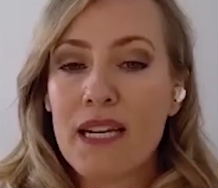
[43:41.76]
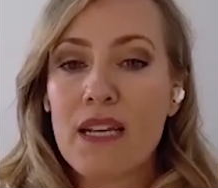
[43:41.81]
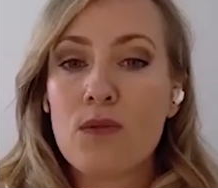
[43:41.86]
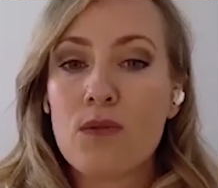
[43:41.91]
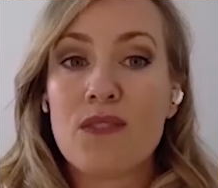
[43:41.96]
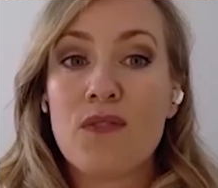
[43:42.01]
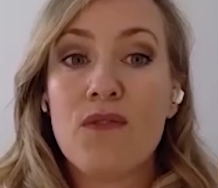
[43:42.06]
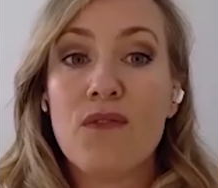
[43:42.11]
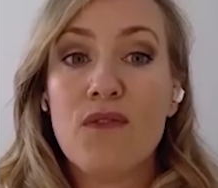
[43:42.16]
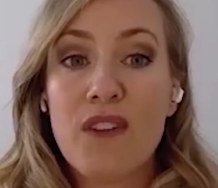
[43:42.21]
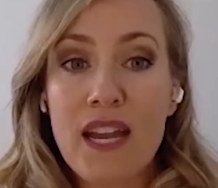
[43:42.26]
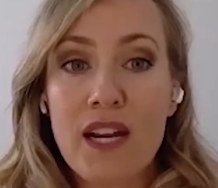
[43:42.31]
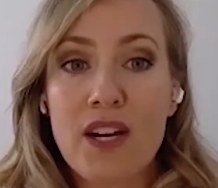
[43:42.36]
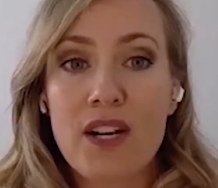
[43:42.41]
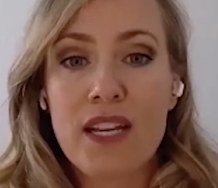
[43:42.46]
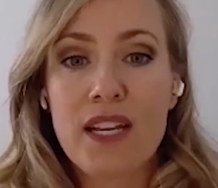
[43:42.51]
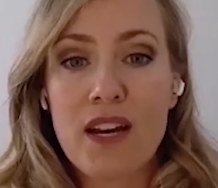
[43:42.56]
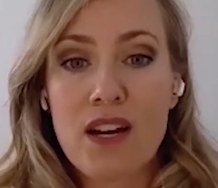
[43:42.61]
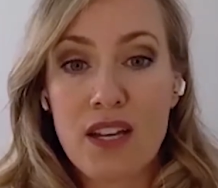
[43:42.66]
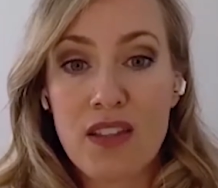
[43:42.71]
but he was
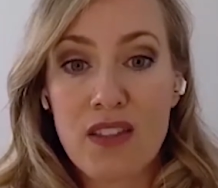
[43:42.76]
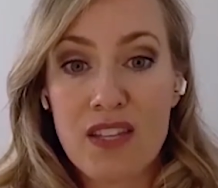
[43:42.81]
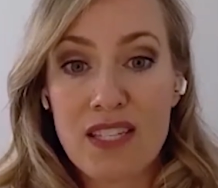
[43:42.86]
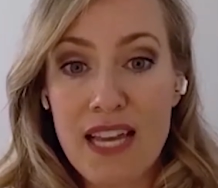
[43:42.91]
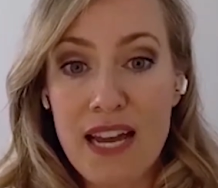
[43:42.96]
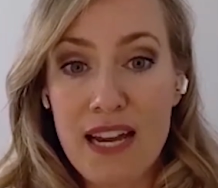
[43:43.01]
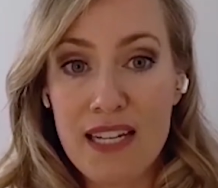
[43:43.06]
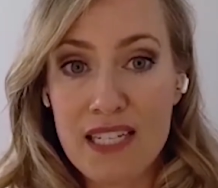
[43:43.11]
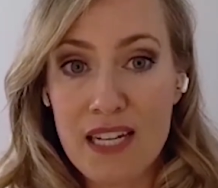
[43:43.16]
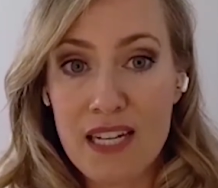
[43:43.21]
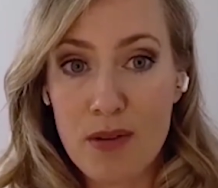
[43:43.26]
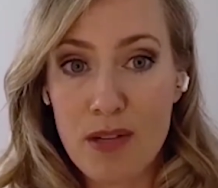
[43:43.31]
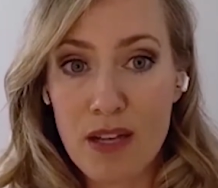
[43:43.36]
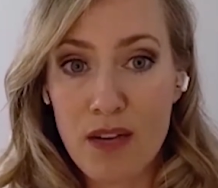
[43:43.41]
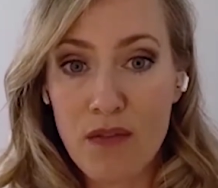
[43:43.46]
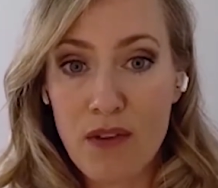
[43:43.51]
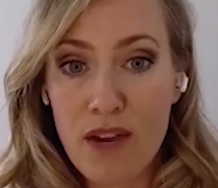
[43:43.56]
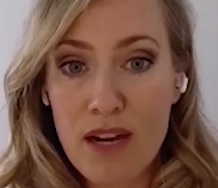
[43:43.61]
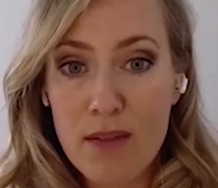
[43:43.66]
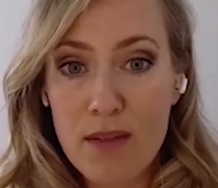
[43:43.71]
very young in this
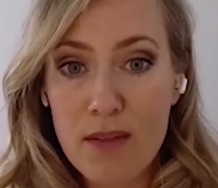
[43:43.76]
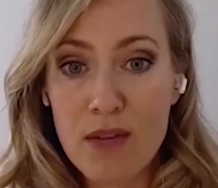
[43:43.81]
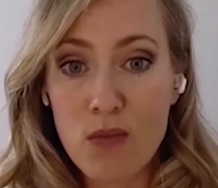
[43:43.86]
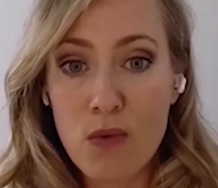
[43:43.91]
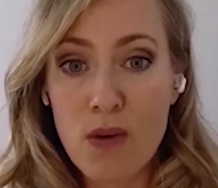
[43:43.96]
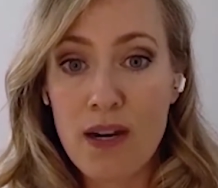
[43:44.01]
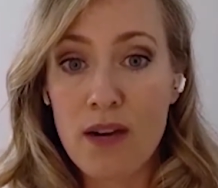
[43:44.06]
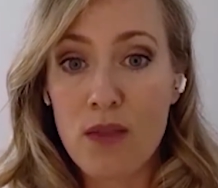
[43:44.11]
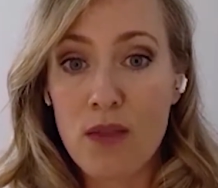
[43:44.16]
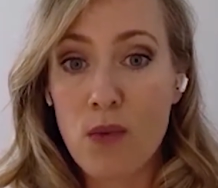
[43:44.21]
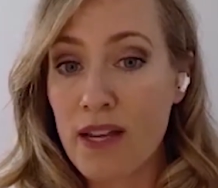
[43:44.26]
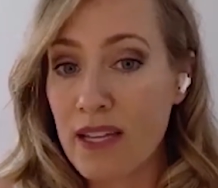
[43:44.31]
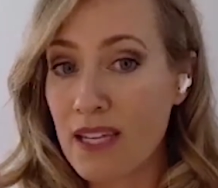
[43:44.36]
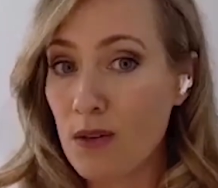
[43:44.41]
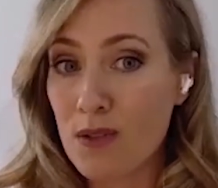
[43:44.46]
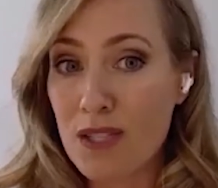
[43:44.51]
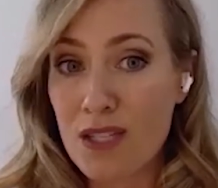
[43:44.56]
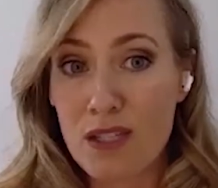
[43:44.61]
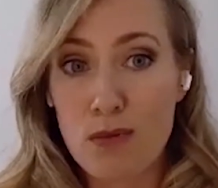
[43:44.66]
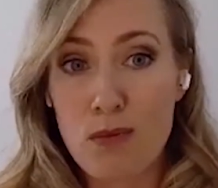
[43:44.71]
academic environment where while
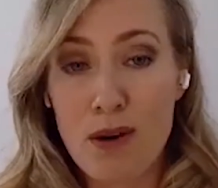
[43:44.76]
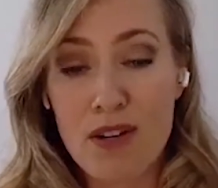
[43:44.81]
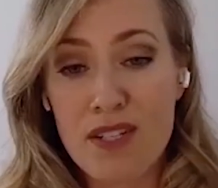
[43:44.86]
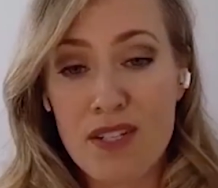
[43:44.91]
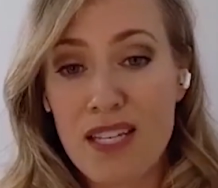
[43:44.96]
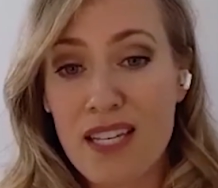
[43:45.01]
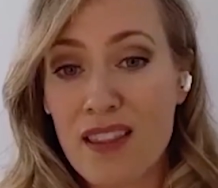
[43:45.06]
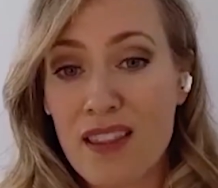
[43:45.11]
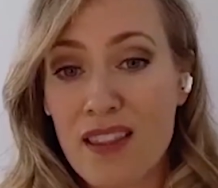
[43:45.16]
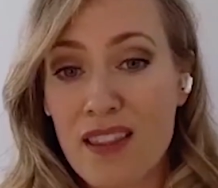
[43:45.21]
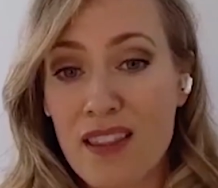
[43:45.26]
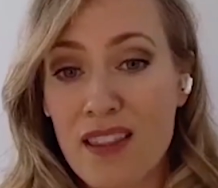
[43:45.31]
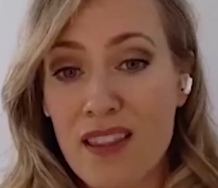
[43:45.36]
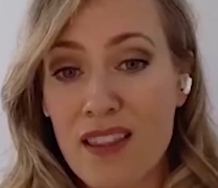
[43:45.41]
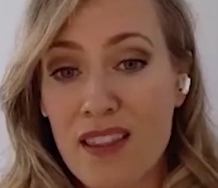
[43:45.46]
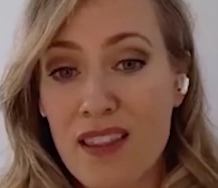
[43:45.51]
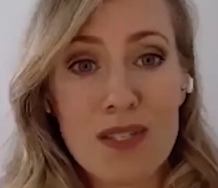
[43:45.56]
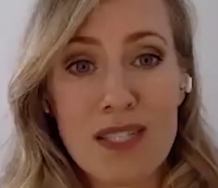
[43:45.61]
he was the smartest kid in the class,